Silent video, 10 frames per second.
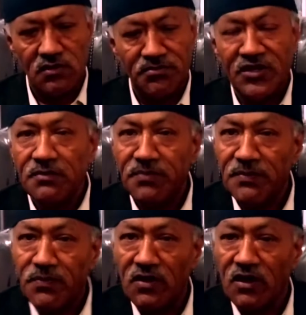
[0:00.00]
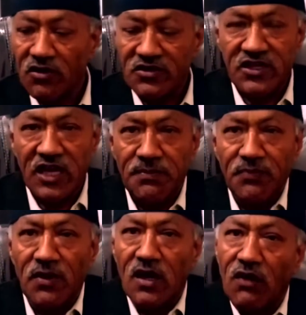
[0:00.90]
bring people or take
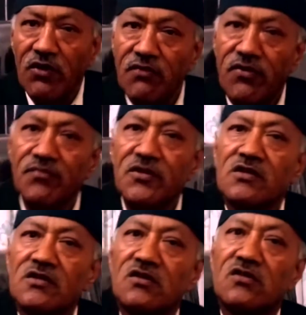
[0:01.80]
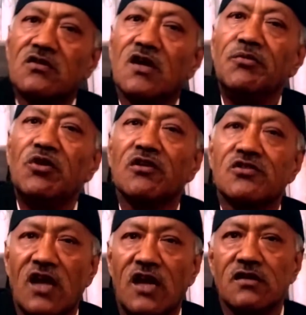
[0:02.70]
people away from this communal
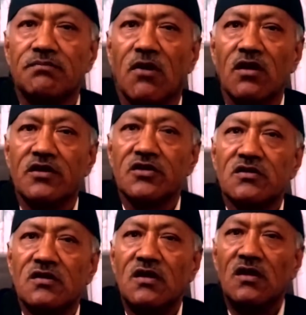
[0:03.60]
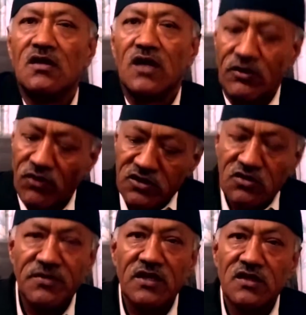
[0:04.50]
slant of politics. I wanted
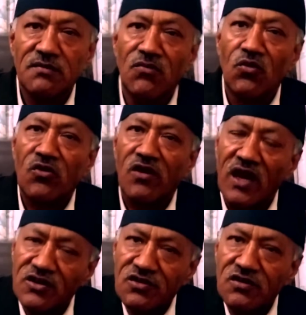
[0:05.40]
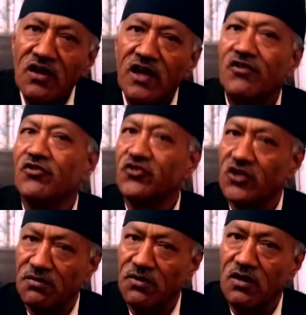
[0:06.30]
to make them more rational and
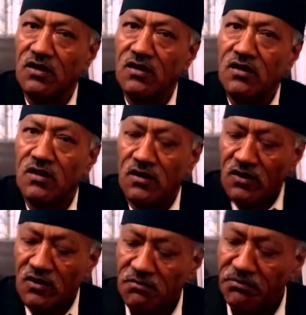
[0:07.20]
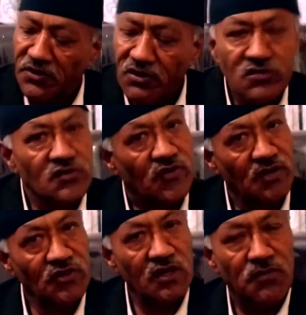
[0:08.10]
reasonable. Because of
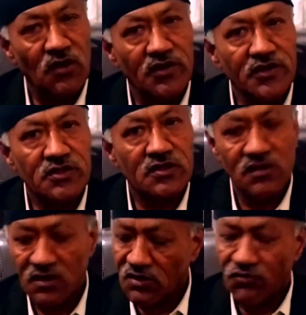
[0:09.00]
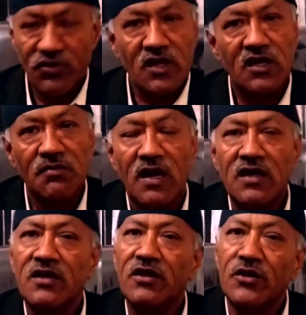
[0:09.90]
communal politics, we are
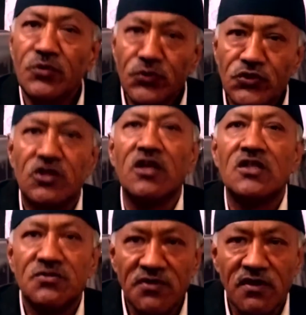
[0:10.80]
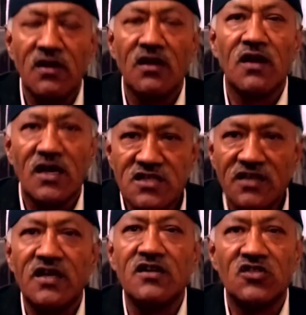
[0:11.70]
demanding huge things for the last
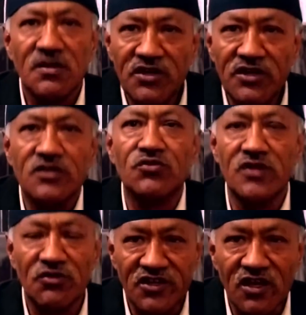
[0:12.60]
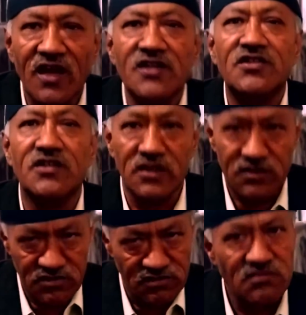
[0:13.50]
107 years without realizing
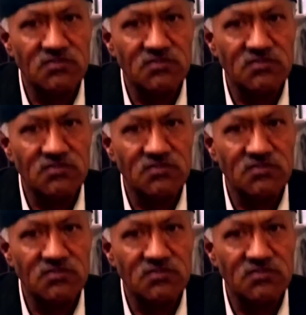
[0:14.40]
it.